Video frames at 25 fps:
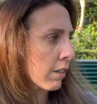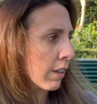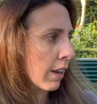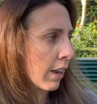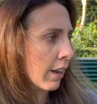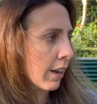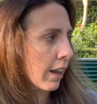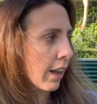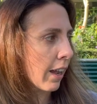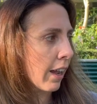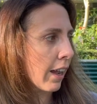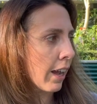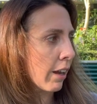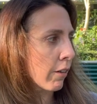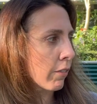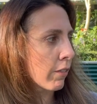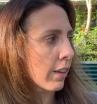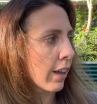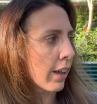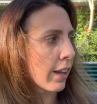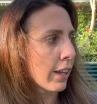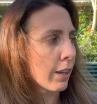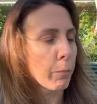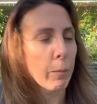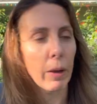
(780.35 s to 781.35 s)
kind of half
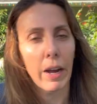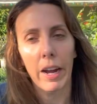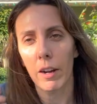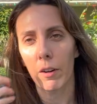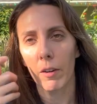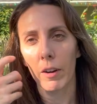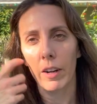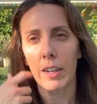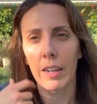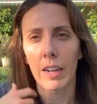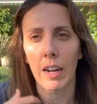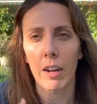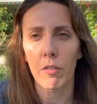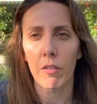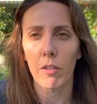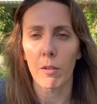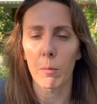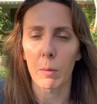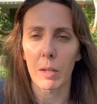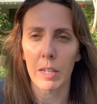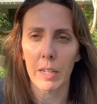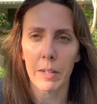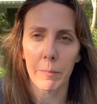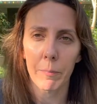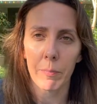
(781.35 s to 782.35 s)
dying back right now for
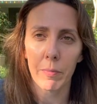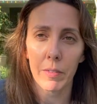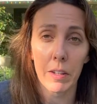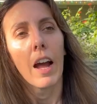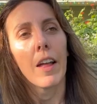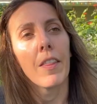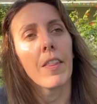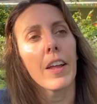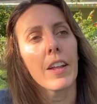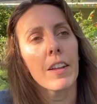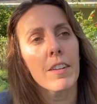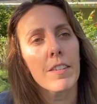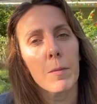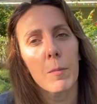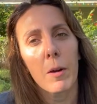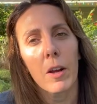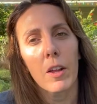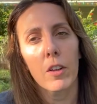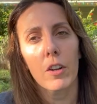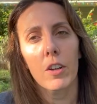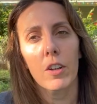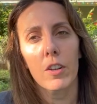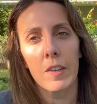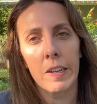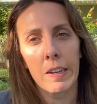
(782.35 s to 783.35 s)
me. And then some
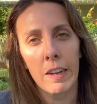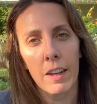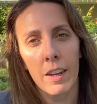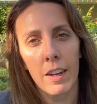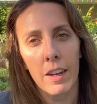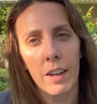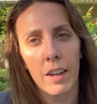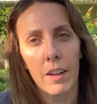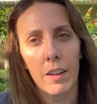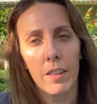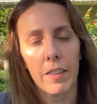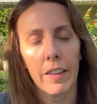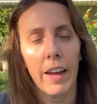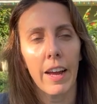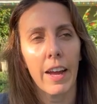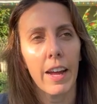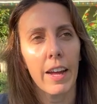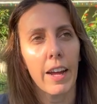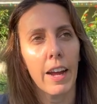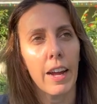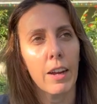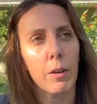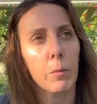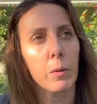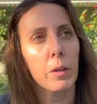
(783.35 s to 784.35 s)
others that
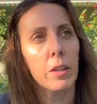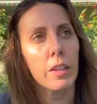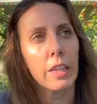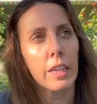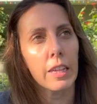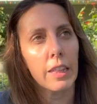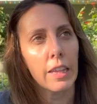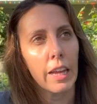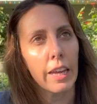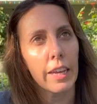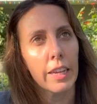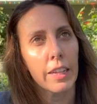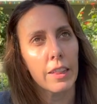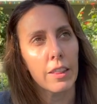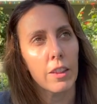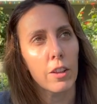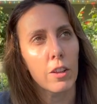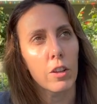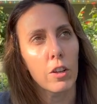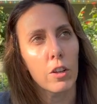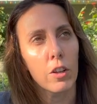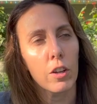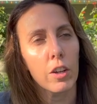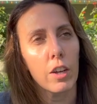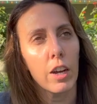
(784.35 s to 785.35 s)
I really like the
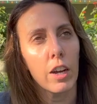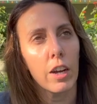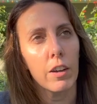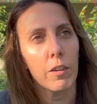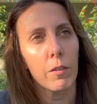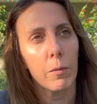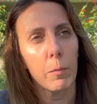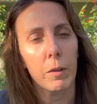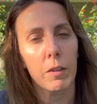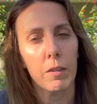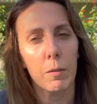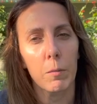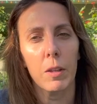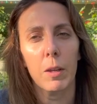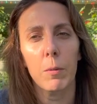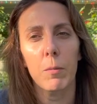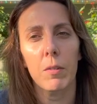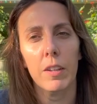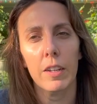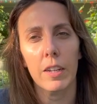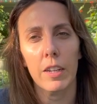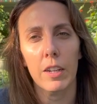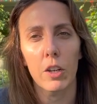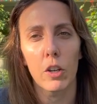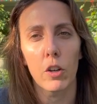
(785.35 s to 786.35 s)
look of, but sometimes
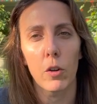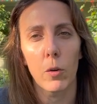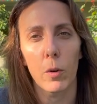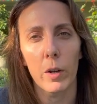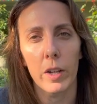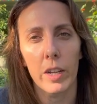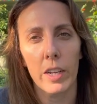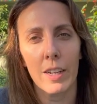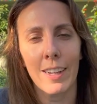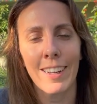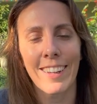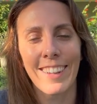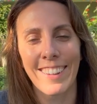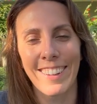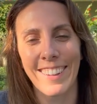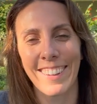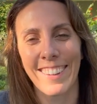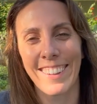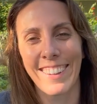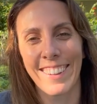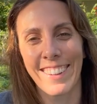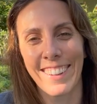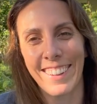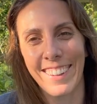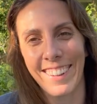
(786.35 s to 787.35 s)
they get annoying.
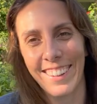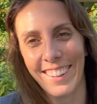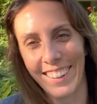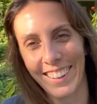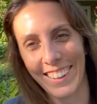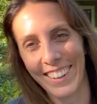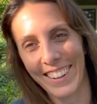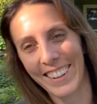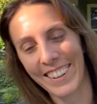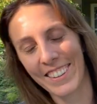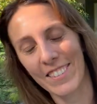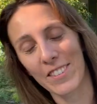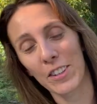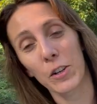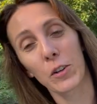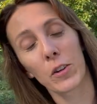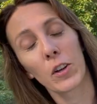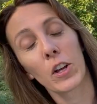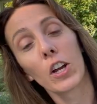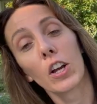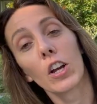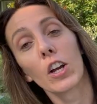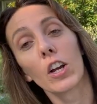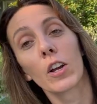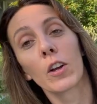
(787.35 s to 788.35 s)
So,
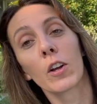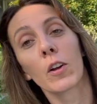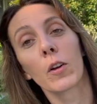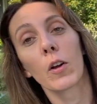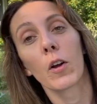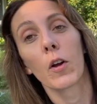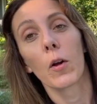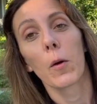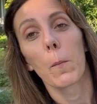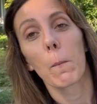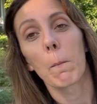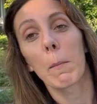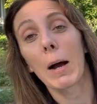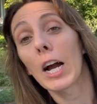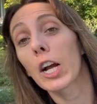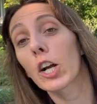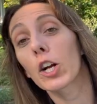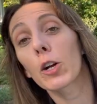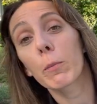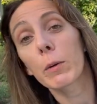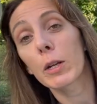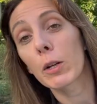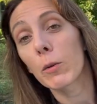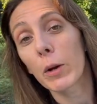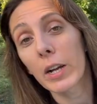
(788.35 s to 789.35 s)

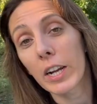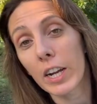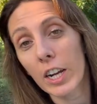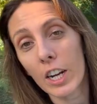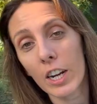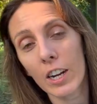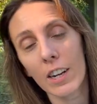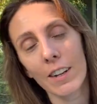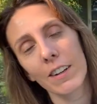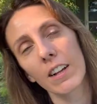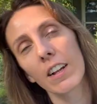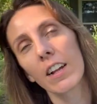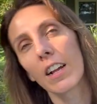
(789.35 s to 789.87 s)
buyer beware.